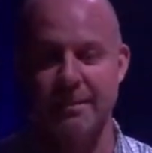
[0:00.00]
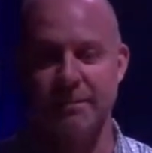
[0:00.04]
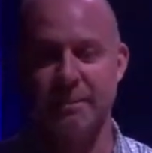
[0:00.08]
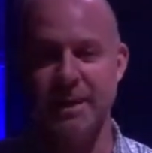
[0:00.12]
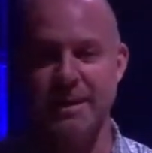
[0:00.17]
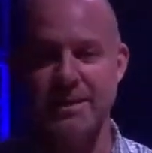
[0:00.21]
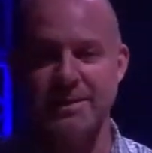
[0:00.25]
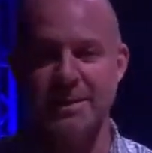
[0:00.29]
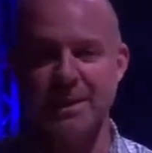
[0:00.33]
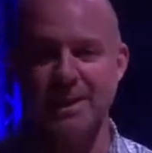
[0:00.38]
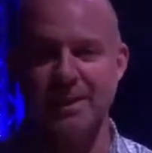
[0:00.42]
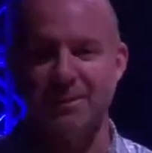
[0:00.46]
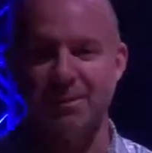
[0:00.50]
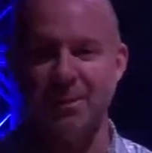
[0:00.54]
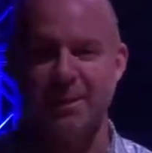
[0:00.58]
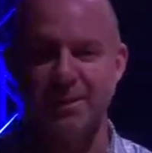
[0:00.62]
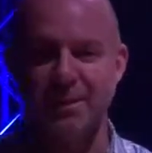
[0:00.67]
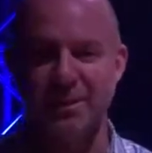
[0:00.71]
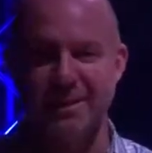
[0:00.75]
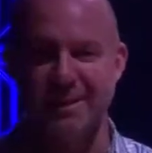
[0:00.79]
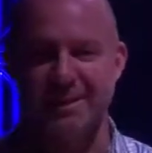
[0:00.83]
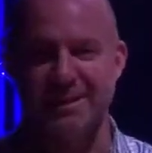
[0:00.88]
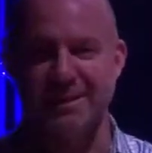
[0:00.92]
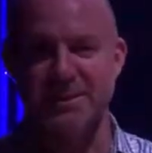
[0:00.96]
Basically, what
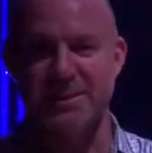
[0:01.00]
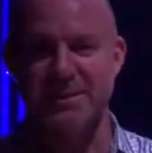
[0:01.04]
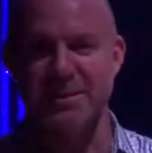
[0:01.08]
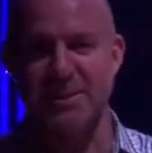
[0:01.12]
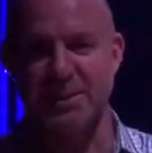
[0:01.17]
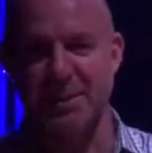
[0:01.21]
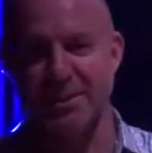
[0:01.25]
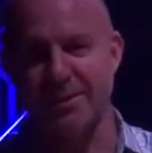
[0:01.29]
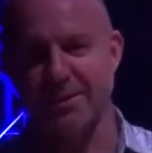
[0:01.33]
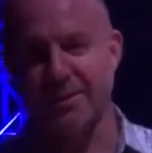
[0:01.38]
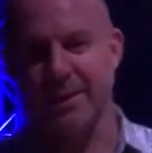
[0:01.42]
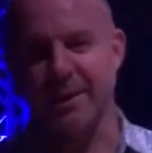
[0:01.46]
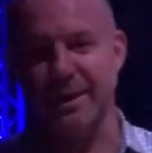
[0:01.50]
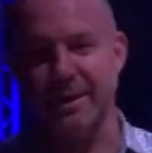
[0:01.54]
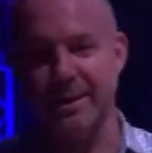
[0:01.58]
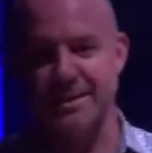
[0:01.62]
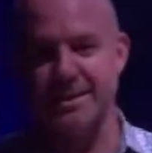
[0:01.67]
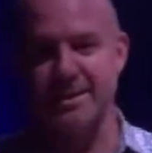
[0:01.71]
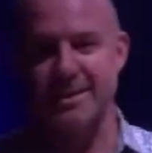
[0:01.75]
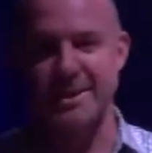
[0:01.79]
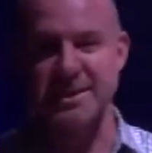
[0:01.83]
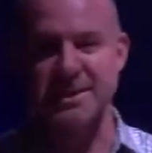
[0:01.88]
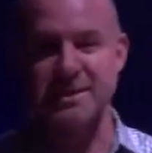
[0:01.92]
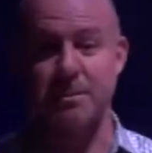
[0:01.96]
we do is we create a
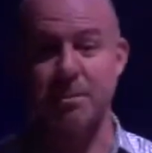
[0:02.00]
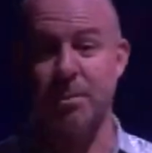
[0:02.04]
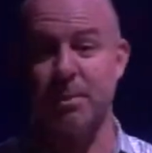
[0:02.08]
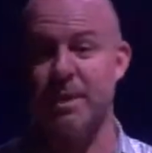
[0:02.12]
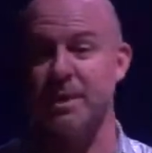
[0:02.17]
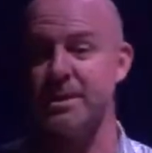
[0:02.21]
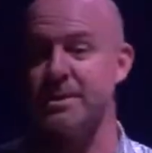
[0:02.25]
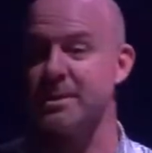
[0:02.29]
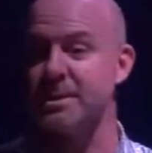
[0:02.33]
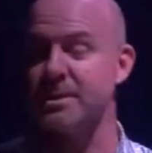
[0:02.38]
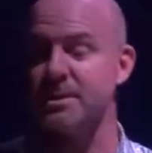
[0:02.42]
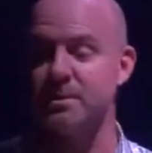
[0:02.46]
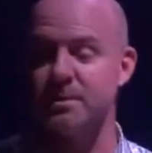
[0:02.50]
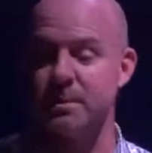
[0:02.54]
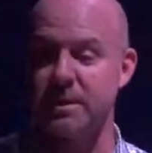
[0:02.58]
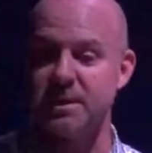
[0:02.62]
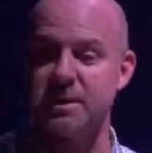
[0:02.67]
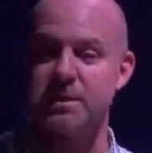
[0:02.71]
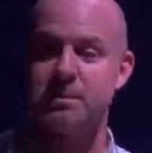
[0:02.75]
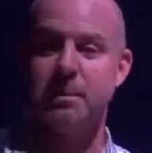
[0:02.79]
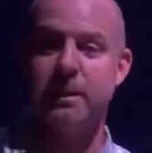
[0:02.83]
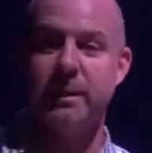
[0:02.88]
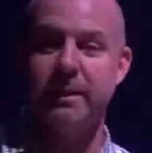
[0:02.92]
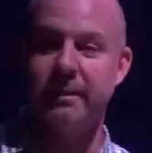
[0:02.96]
sense of presence when a
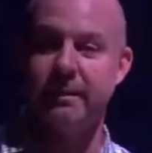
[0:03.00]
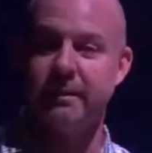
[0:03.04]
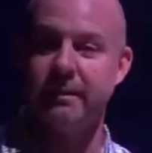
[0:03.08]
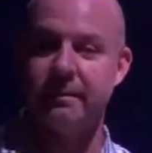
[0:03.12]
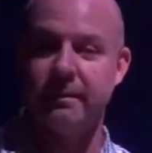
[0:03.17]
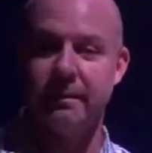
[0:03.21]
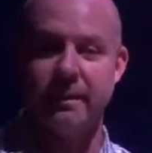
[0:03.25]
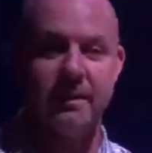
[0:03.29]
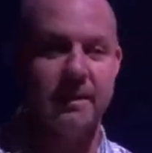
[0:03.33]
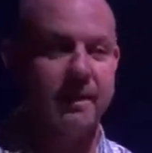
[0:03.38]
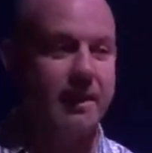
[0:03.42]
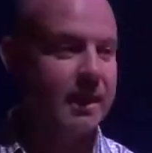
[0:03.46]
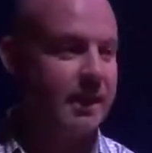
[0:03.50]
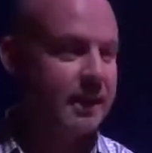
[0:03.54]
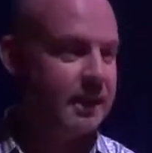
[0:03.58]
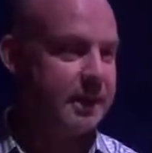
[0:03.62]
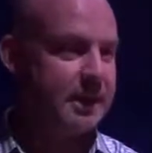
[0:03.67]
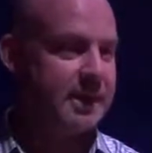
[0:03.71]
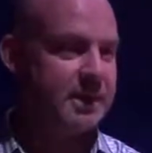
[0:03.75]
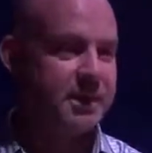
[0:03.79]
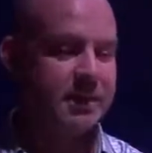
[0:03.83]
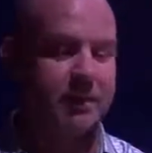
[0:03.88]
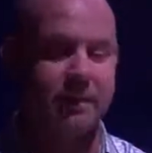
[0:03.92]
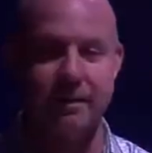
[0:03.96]
speaker, a thought
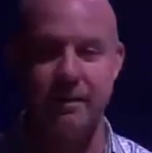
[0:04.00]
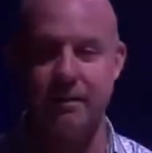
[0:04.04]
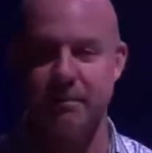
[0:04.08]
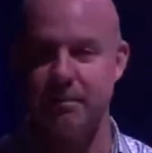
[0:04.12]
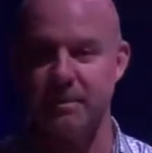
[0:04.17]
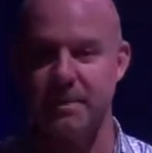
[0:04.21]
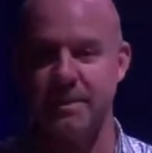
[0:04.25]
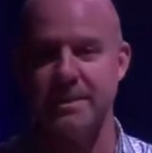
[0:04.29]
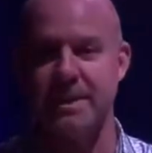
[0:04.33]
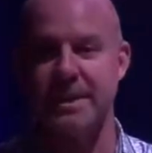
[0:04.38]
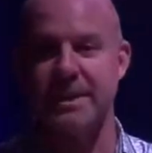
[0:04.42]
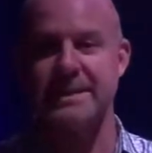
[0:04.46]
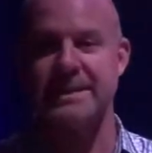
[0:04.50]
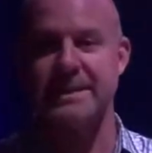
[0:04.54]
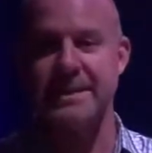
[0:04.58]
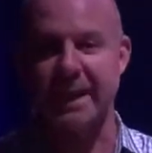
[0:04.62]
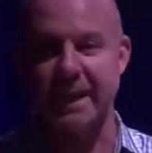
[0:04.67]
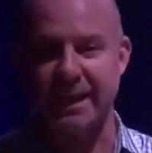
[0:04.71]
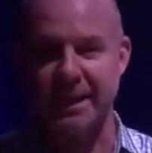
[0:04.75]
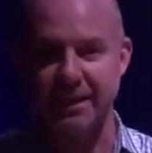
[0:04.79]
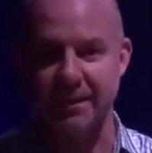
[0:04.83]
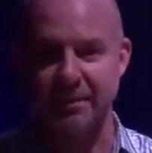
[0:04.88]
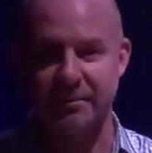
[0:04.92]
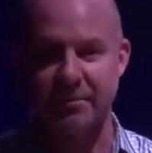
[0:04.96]
leader, and a busy
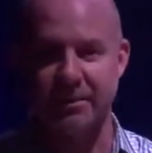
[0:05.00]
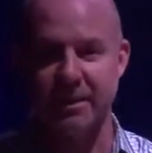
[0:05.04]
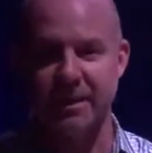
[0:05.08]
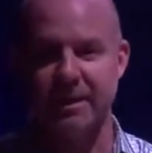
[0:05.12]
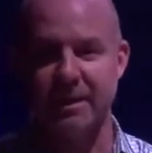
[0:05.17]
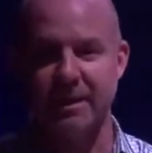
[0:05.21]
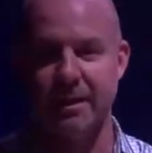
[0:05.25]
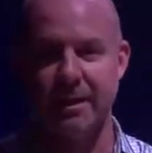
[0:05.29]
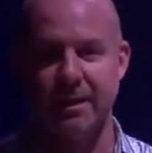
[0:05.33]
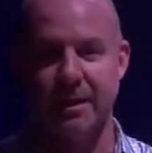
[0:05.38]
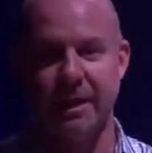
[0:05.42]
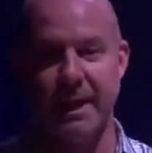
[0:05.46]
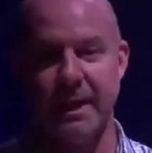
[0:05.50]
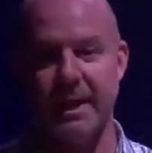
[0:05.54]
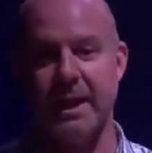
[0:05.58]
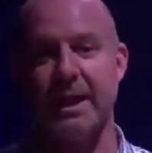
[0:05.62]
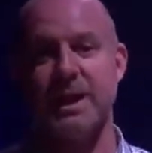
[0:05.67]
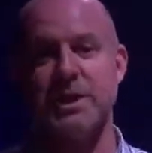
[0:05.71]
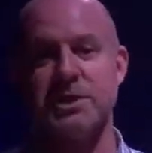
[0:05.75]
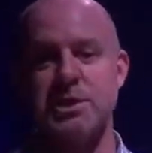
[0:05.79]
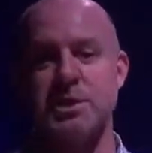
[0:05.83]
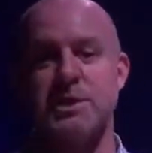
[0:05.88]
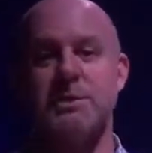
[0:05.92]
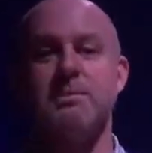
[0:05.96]
executive can
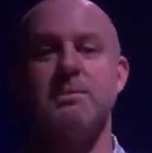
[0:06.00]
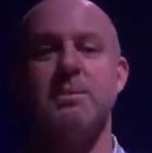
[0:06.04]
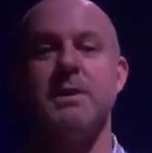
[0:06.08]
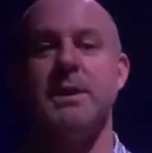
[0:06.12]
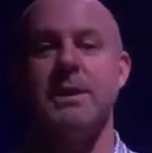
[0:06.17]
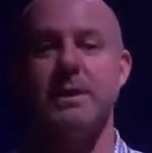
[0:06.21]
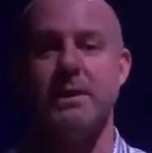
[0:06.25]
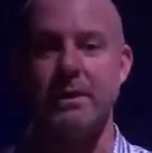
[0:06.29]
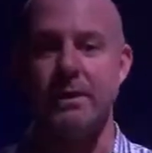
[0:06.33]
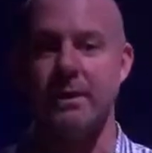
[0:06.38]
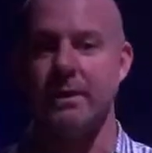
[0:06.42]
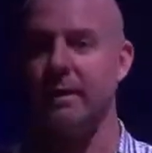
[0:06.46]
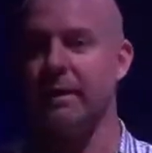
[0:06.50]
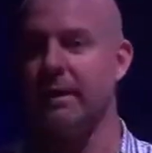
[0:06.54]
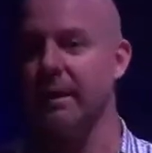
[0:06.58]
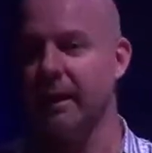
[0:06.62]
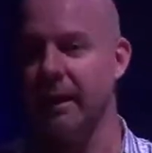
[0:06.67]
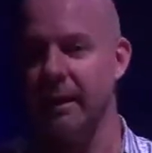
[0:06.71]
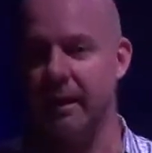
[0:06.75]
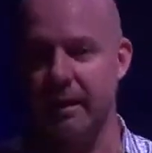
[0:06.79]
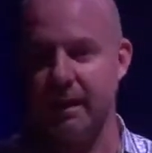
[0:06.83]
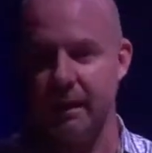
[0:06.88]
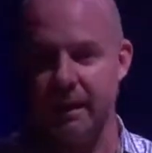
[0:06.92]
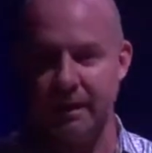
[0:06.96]
actually be
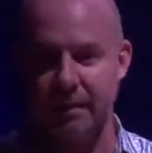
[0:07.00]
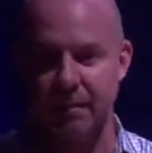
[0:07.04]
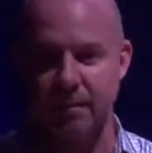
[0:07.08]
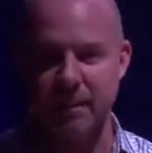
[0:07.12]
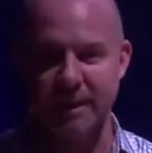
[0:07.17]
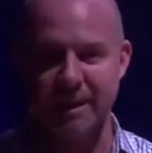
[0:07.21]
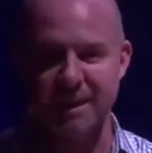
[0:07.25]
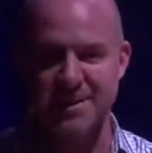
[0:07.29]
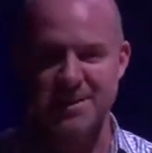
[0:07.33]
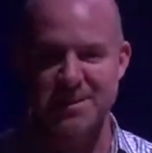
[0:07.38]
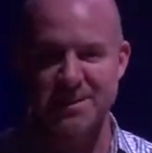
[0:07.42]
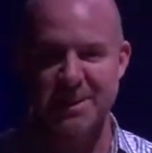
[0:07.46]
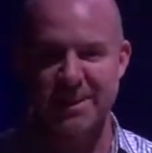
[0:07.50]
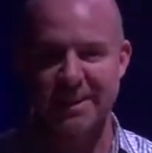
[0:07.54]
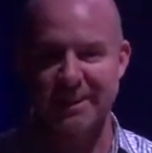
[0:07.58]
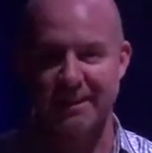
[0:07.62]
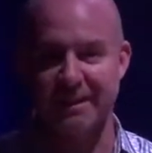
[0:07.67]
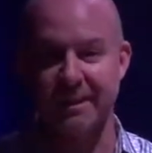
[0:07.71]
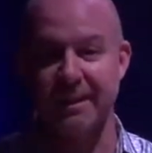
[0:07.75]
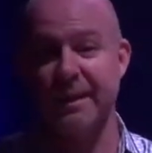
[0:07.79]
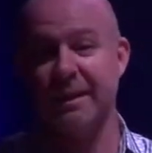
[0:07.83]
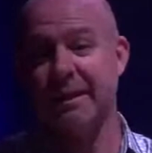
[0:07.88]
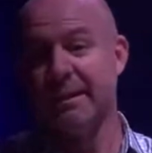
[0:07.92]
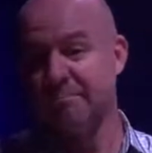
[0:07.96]
in a place
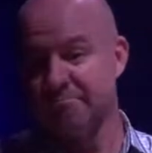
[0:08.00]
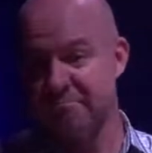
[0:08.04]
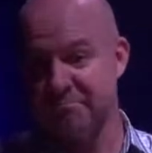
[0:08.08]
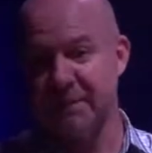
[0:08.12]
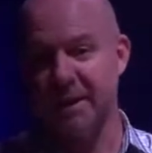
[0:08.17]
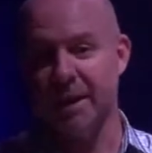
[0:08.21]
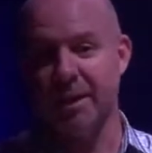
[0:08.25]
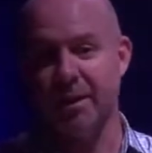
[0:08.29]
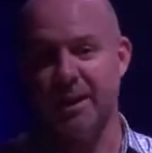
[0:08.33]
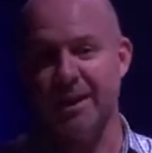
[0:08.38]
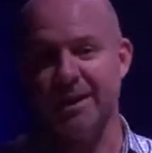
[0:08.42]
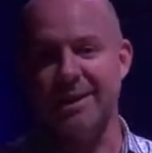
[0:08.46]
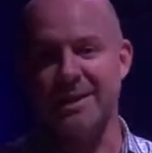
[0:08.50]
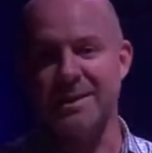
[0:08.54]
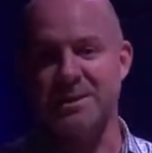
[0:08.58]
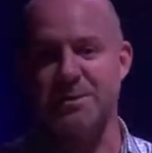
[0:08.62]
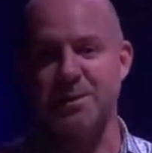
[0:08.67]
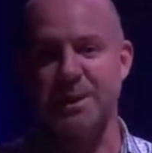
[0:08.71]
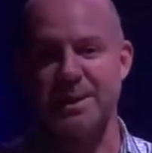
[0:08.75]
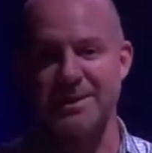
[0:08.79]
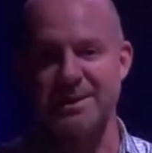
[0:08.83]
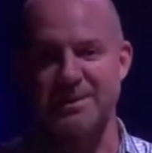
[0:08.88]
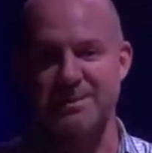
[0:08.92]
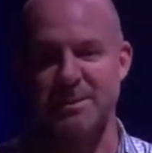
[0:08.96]
where the audience
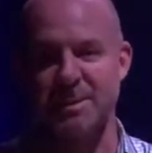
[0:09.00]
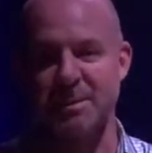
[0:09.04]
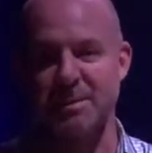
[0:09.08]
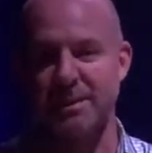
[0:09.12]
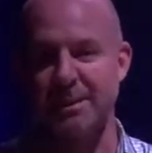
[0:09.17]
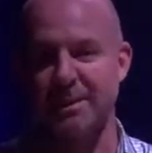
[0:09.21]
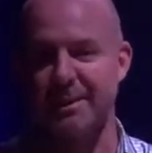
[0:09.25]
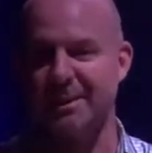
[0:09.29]
wants them to be.